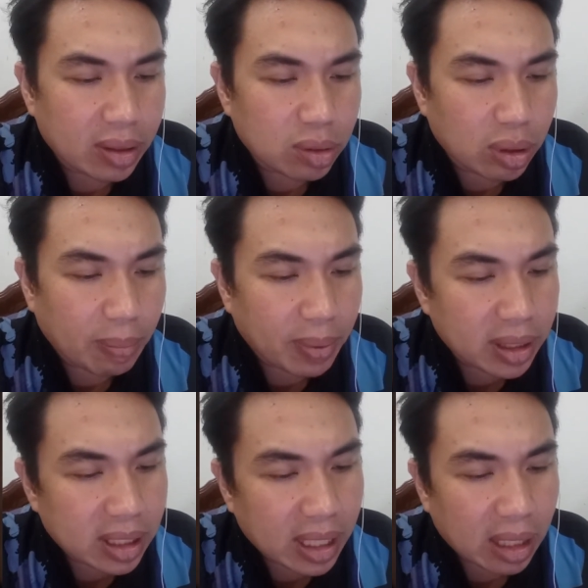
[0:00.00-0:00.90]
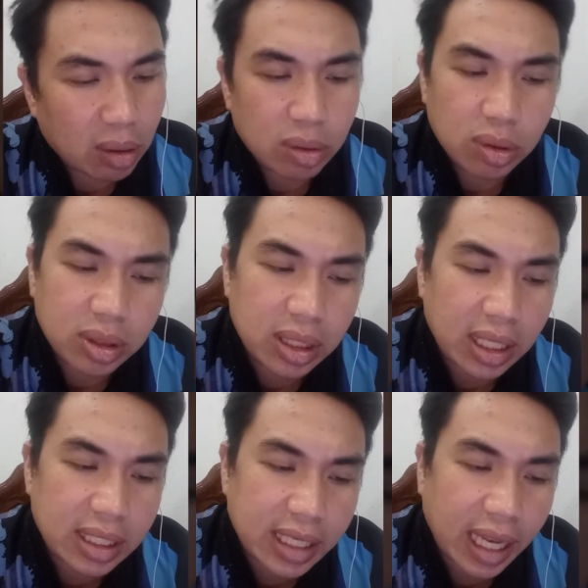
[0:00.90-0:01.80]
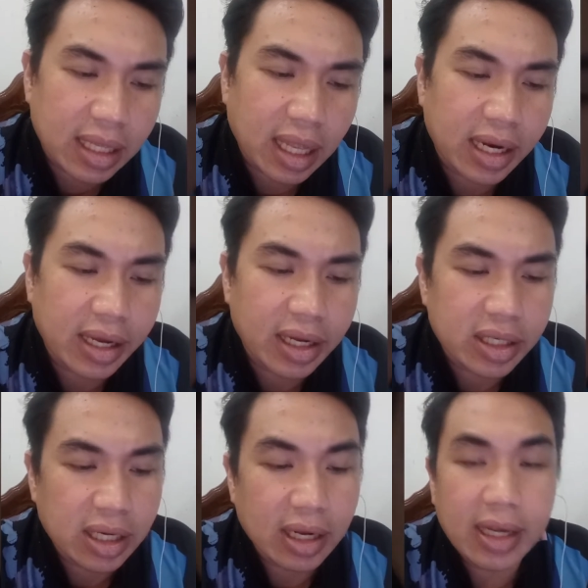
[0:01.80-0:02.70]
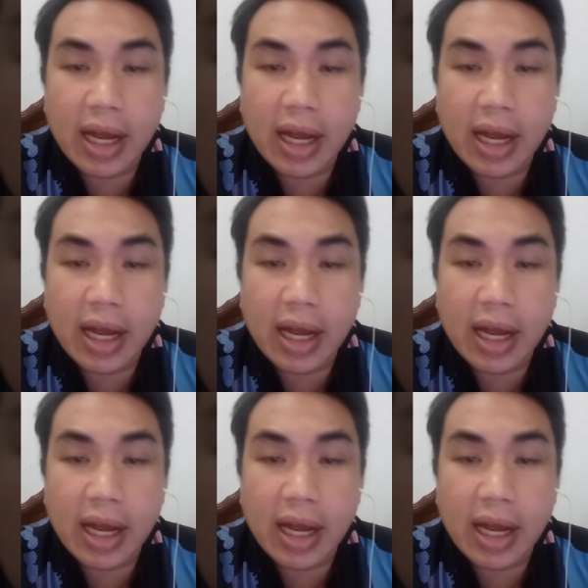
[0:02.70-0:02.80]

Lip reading: So the person that send delegation